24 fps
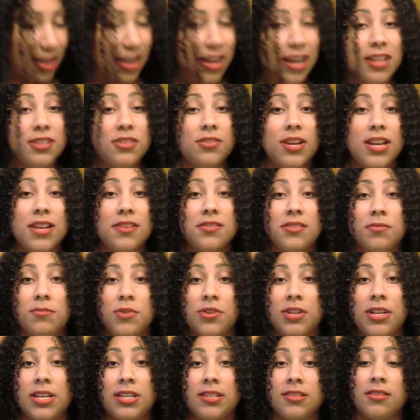I do have some
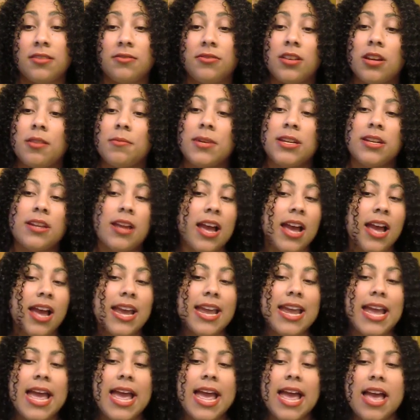more hair stuff coming. I
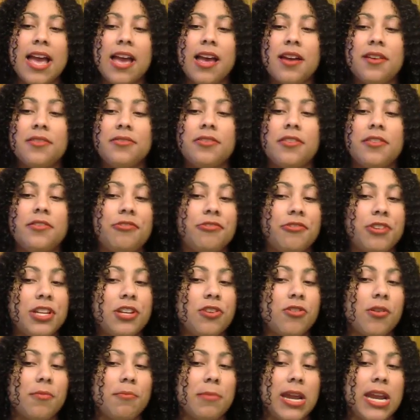have Free
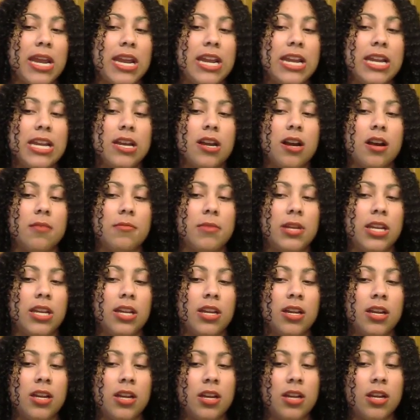Your Mane
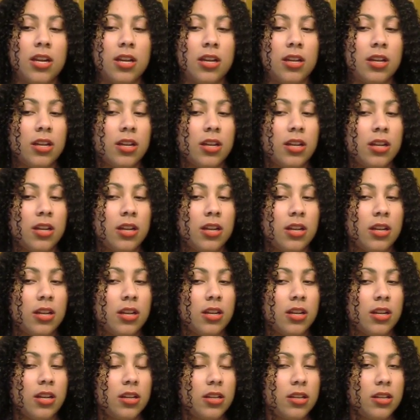coming
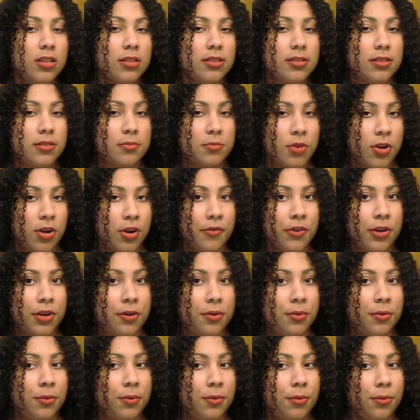tomorrow.
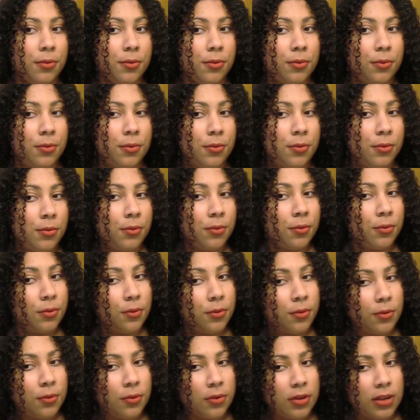
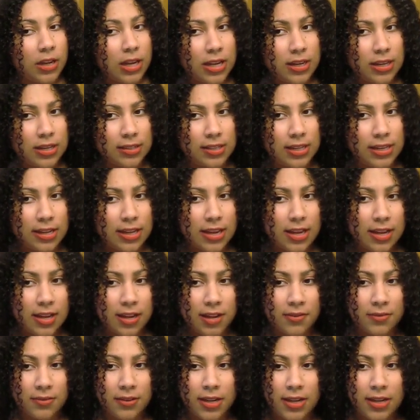And I think I
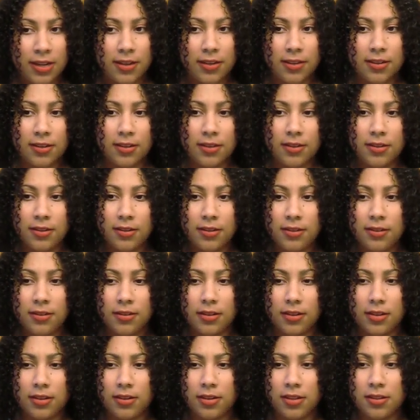have, like,
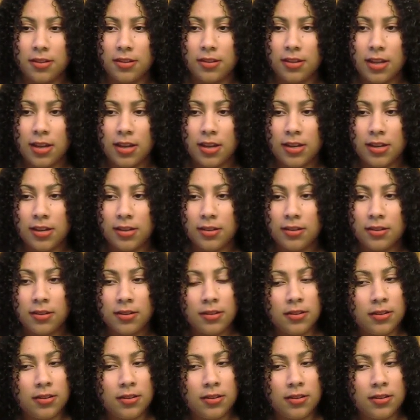another line